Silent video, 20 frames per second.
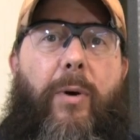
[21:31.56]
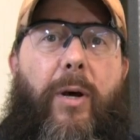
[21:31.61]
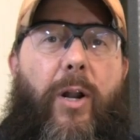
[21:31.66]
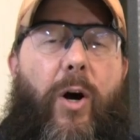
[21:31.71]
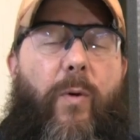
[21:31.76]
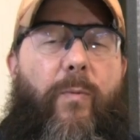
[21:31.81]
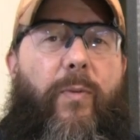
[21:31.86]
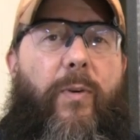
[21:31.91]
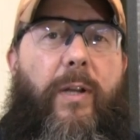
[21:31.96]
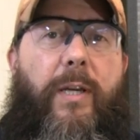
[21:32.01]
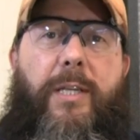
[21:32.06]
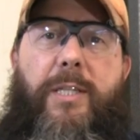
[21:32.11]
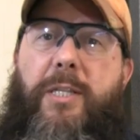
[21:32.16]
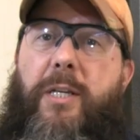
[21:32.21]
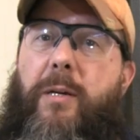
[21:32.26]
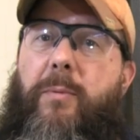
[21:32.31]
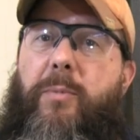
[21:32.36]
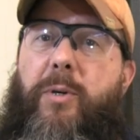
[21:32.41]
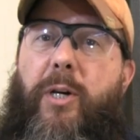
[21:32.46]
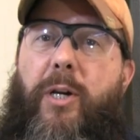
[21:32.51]
but hopefully
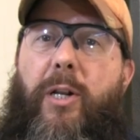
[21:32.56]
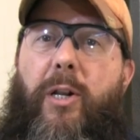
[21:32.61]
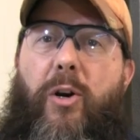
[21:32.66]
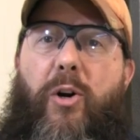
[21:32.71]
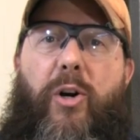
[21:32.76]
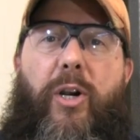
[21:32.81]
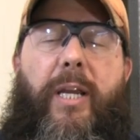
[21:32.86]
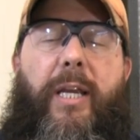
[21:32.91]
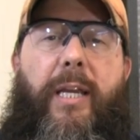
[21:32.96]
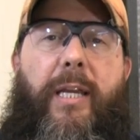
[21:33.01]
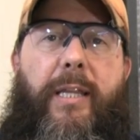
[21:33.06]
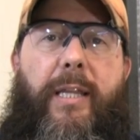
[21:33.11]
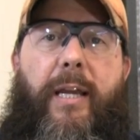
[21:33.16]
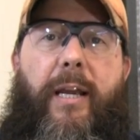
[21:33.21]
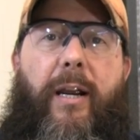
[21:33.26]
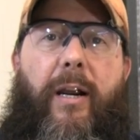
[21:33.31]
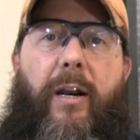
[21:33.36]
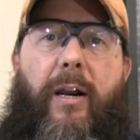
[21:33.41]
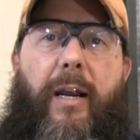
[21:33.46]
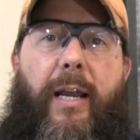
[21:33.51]
some good learning in
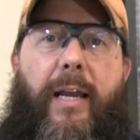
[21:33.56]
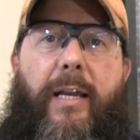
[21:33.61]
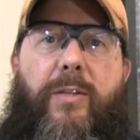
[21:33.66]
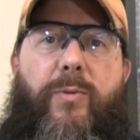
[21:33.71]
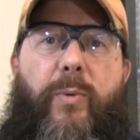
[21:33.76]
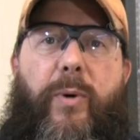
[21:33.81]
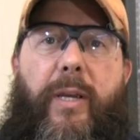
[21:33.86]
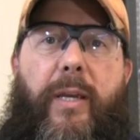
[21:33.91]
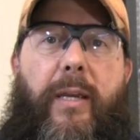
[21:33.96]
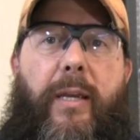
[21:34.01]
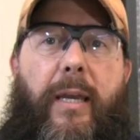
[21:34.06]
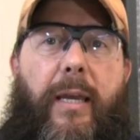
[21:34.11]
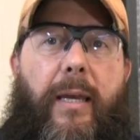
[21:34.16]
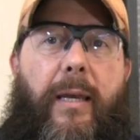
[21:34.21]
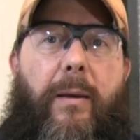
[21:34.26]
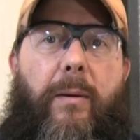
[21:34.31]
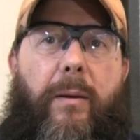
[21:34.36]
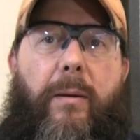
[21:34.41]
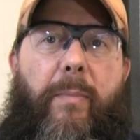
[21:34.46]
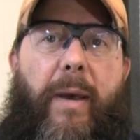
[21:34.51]
there as we
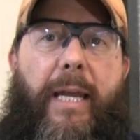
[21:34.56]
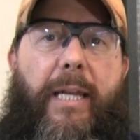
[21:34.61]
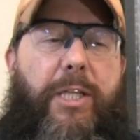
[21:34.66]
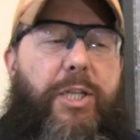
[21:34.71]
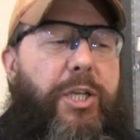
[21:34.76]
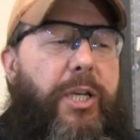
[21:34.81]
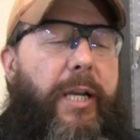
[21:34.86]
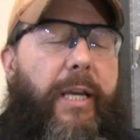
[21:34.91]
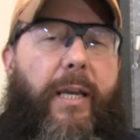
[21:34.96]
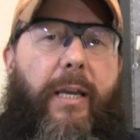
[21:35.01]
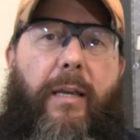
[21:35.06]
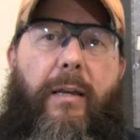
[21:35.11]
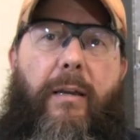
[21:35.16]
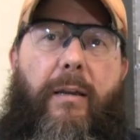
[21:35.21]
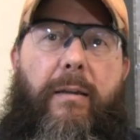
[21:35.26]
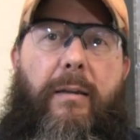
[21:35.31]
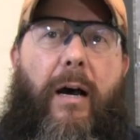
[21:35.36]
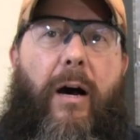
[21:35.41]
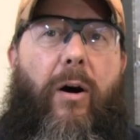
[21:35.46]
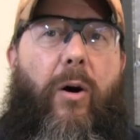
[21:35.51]
made a
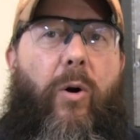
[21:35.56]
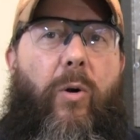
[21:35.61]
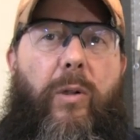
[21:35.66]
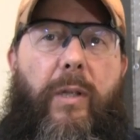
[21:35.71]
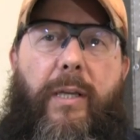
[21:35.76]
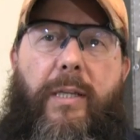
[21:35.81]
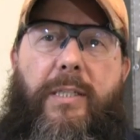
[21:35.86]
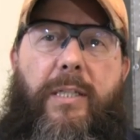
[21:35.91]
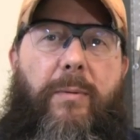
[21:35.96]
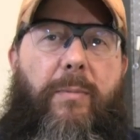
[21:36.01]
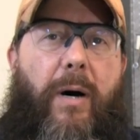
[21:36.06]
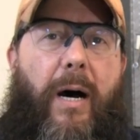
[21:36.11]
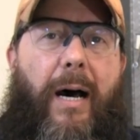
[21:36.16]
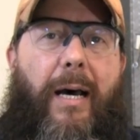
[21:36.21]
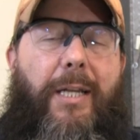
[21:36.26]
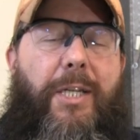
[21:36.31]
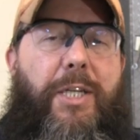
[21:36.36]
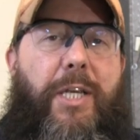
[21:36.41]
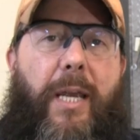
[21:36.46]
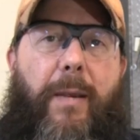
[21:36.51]
jig, holding some
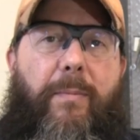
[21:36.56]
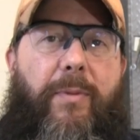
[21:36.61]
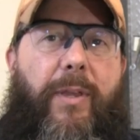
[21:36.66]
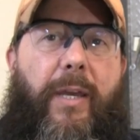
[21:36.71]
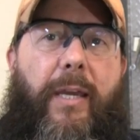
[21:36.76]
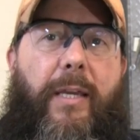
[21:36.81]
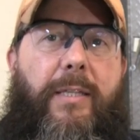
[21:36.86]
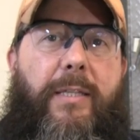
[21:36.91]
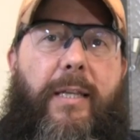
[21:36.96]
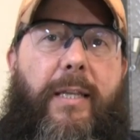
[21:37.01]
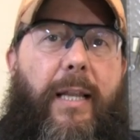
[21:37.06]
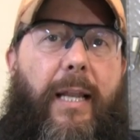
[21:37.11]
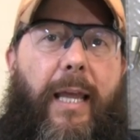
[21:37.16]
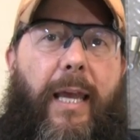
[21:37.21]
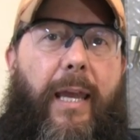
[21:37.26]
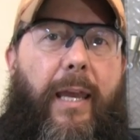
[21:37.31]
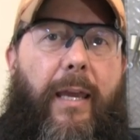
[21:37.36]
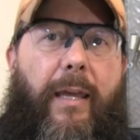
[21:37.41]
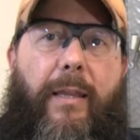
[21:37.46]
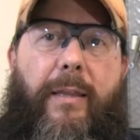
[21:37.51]
odd-shaped things in the
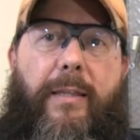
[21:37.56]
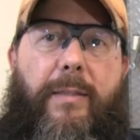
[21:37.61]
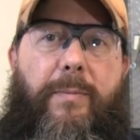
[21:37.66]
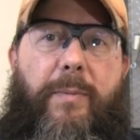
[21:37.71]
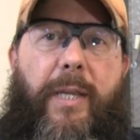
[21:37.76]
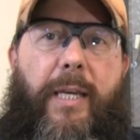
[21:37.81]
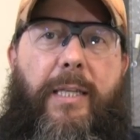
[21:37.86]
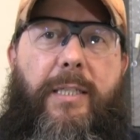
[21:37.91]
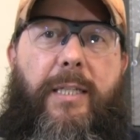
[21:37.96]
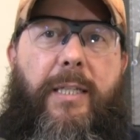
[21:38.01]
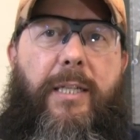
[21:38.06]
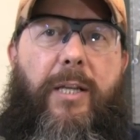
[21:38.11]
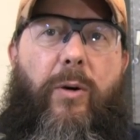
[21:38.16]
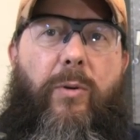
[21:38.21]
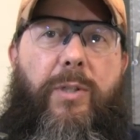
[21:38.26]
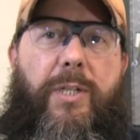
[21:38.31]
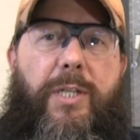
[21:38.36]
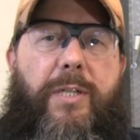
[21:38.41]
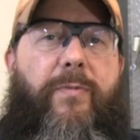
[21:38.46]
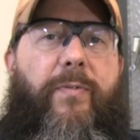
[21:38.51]
lathe, some things that
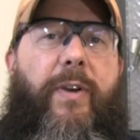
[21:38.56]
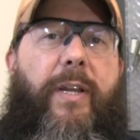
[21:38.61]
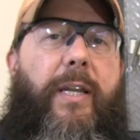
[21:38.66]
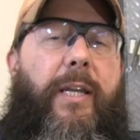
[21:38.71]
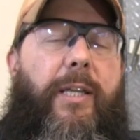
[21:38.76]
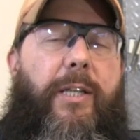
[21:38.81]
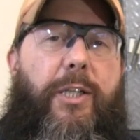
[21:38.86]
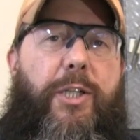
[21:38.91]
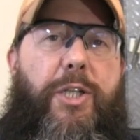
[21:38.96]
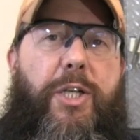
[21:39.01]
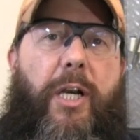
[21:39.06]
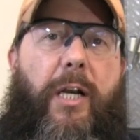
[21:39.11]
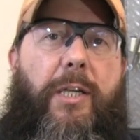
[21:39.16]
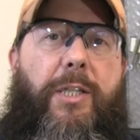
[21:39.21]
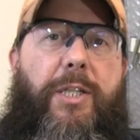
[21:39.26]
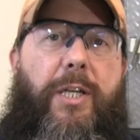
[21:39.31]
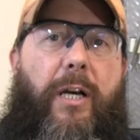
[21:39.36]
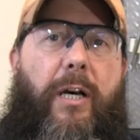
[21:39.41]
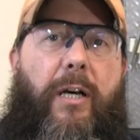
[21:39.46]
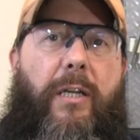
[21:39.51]
don't just fit in your
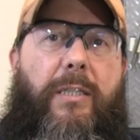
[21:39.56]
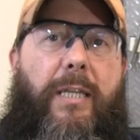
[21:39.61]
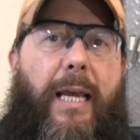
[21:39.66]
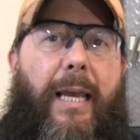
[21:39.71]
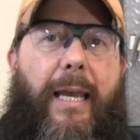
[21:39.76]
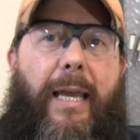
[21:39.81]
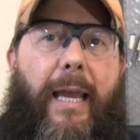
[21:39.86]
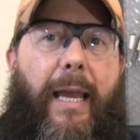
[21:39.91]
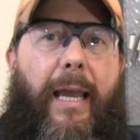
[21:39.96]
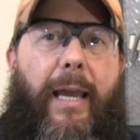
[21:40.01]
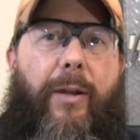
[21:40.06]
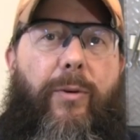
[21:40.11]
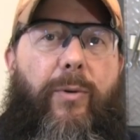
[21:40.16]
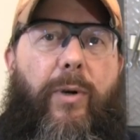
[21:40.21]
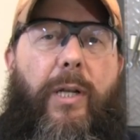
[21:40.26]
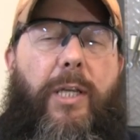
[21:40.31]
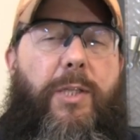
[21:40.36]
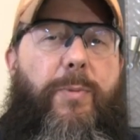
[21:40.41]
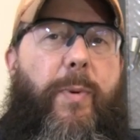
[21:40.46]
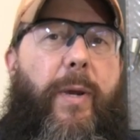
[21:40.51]
chuck jaws, and
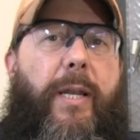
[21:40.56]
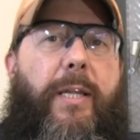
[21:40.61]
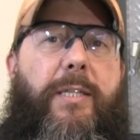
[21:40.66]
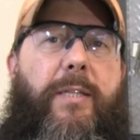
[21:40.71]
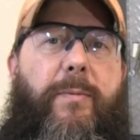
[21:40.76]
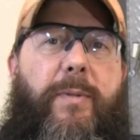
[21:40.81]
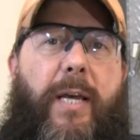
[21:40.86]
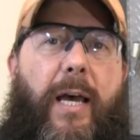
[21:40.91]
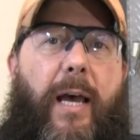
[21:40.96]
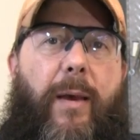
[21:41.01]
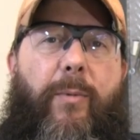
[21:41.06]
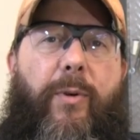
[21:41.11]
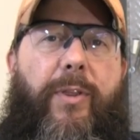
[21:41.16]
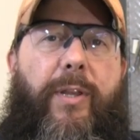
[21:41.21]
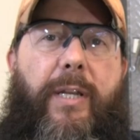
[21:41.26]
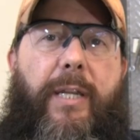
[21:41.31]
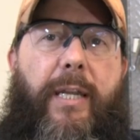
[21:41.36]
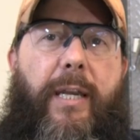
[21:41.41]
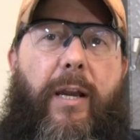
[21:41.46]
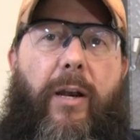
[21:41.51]
really spending some time
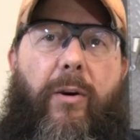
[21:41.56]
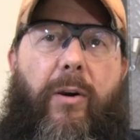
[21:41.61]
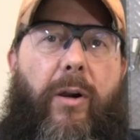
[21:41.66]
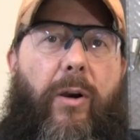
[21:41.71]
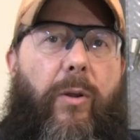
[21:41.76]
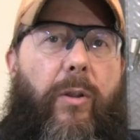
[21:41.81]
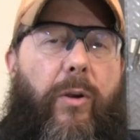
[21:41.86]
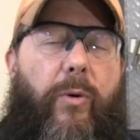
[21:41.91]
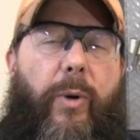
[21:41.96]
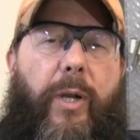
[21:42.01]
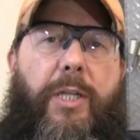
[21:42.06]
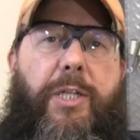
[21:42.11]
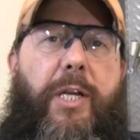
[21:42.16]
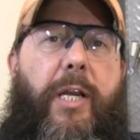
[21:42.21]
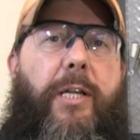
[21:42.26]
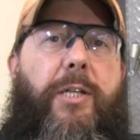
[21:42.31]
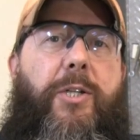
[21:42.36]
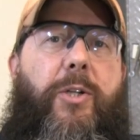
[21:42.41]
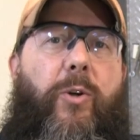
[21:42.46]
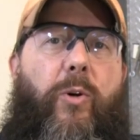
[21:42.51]
with the D R O, the quick
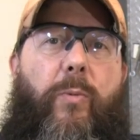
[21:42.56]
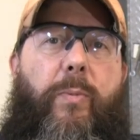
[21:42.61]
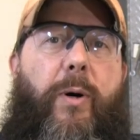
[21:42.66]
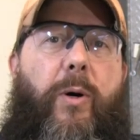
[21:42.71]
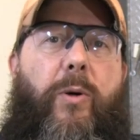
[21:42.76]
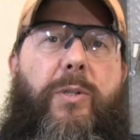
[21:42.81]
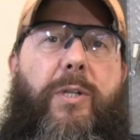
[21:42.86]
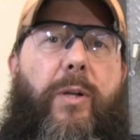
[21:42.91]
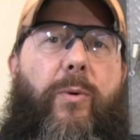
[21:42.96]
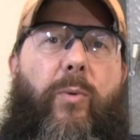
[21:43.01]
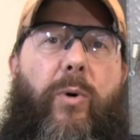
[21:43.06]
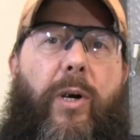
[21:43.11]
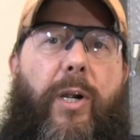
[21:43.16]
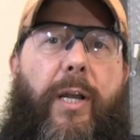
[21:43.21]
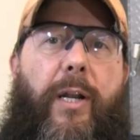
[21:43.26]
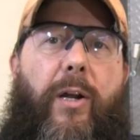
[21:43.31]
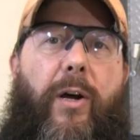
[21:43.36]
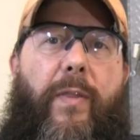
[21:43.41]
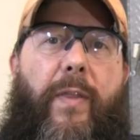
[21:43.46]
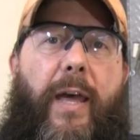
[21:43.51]
change tool post, and
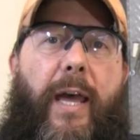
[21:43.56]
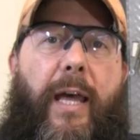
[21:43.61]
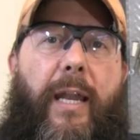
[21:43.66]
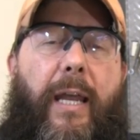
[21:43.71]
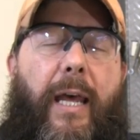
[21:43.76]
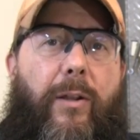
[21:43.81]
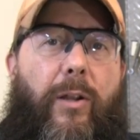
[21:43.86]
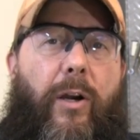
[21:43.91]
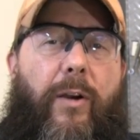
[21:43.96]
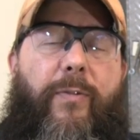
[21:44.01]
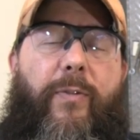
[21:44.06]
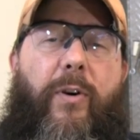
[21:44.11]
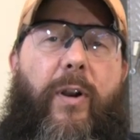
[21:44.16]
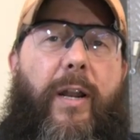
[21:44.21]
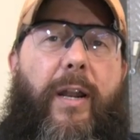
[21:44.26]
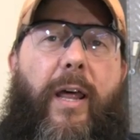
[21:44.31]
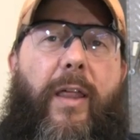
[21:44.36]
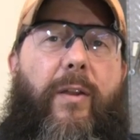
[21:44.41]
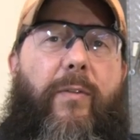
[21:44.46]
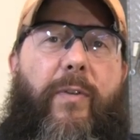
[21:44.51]
working on that. Look for
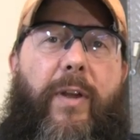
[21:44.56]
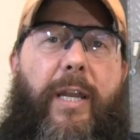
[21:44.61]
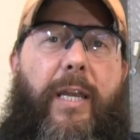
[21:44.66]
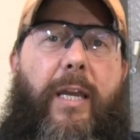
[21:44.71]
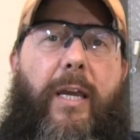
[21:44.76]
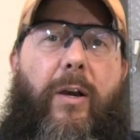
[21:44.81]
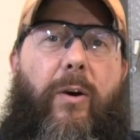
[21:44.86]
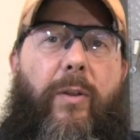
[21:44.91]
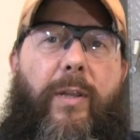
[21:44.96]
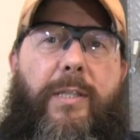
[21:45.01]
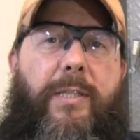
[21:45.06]
another video.